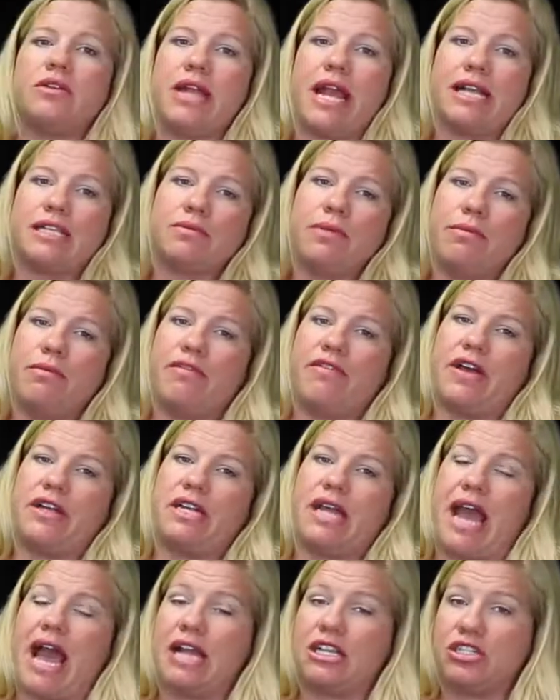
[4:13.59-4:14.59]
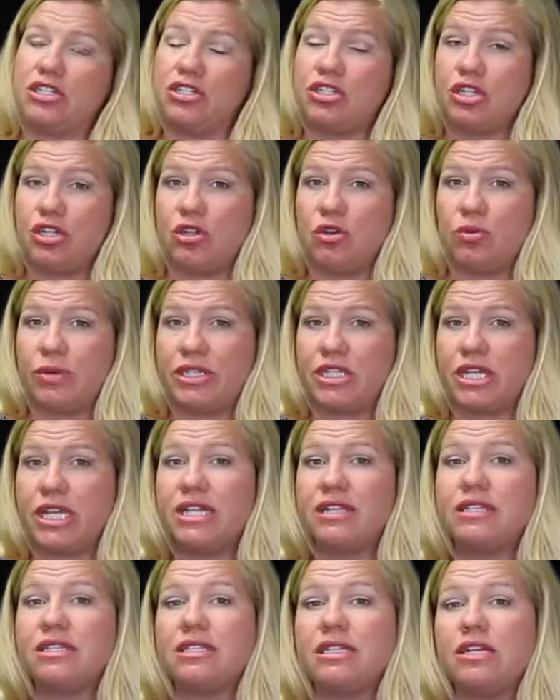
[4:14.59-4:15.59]
next we move on to Action 2, which
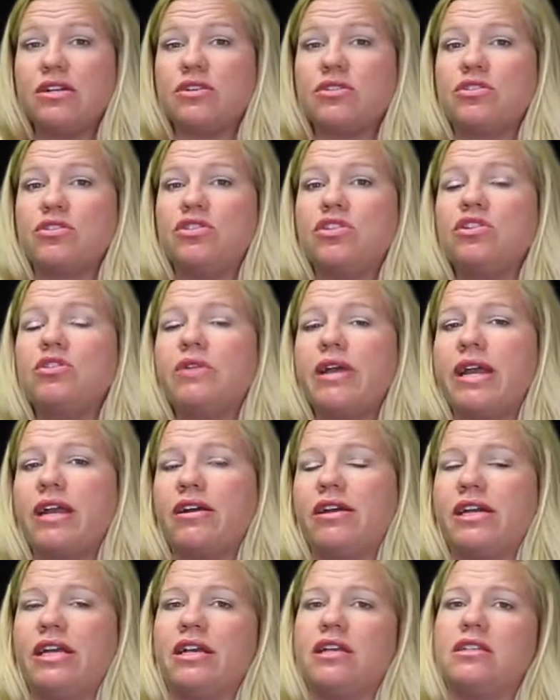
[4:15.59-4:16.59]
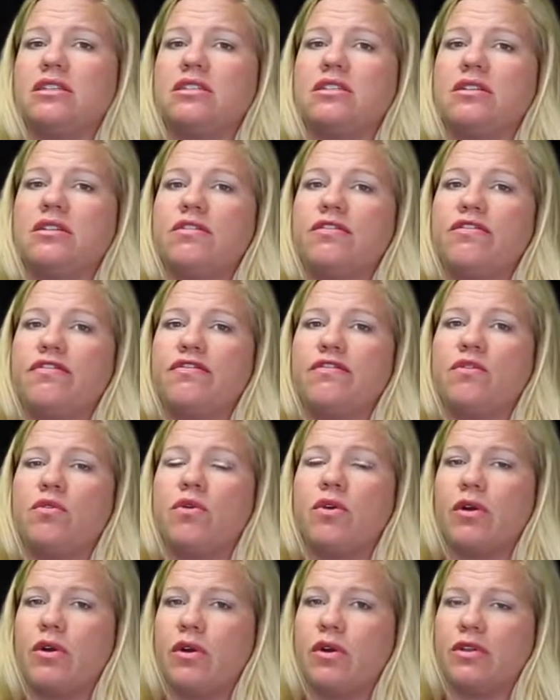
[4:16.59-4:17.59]
considers new areas
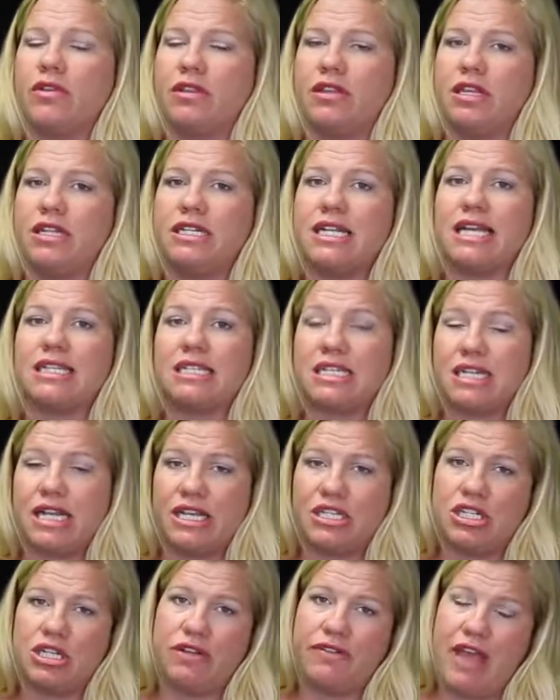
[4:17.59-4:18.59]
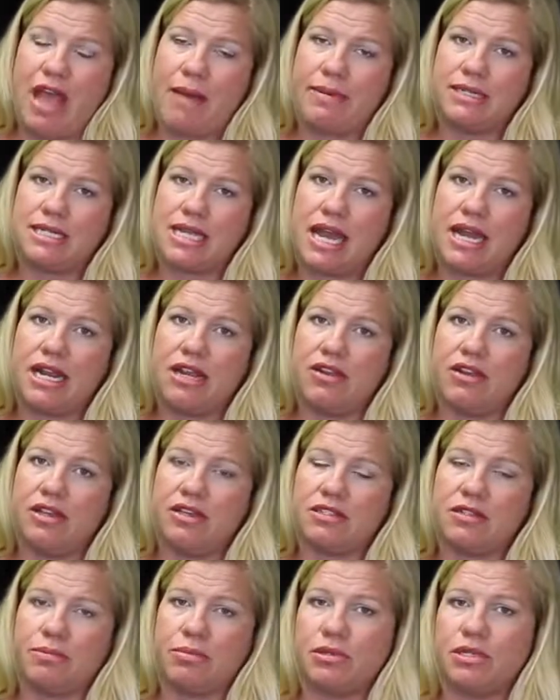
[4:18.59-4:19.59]
for the designation of habitat
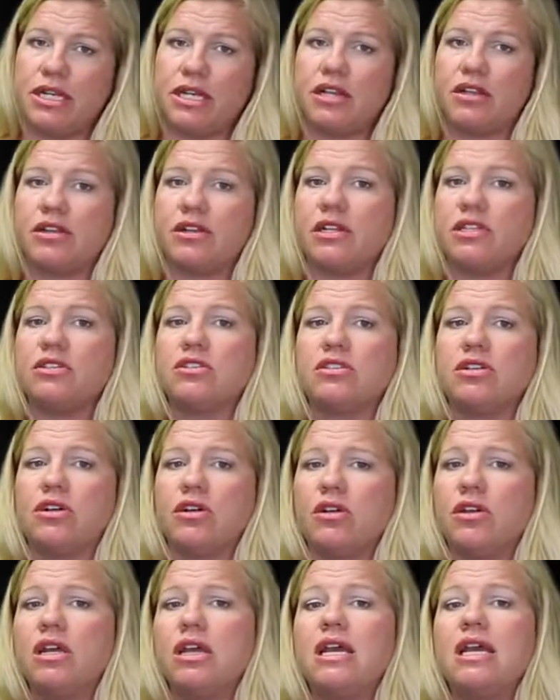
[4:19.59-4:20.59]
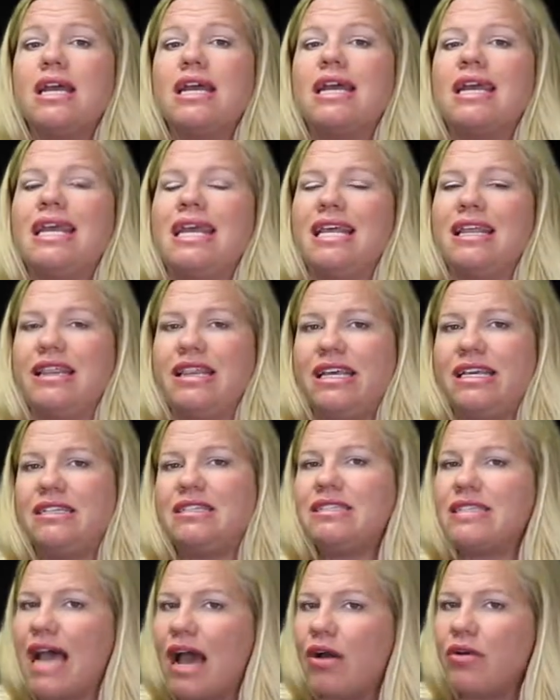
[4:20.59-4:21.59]
areas of particular concern in the
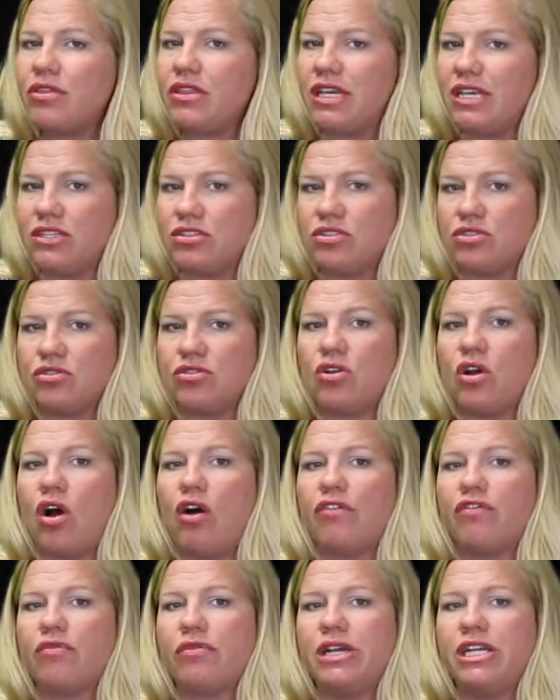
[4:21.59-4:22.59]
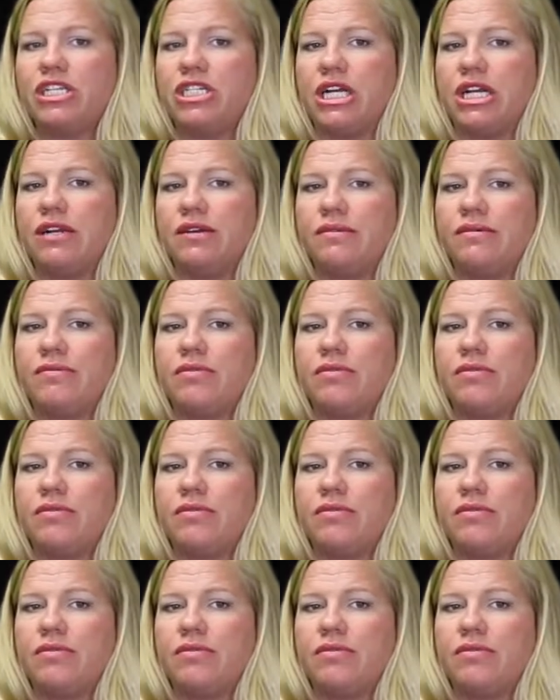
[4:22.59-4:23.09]
southeastern Gulf region.